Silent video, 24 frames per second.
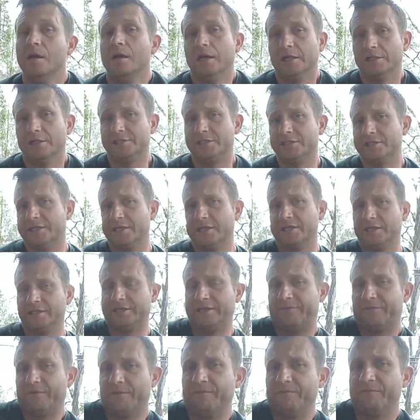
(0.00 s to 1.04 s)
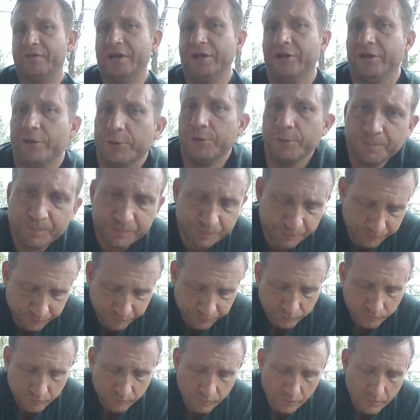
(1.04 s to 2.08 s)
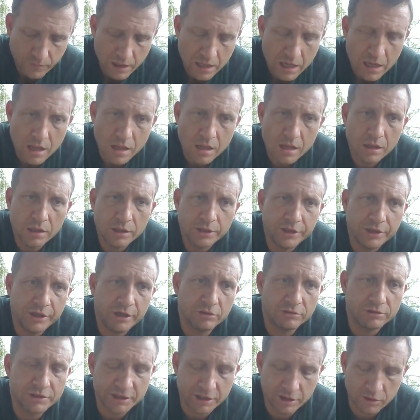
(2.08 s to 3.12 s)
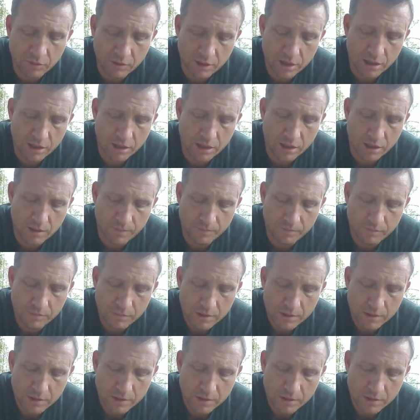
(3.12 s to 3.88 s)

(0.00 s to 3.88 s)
It's just in a different venue. Kevin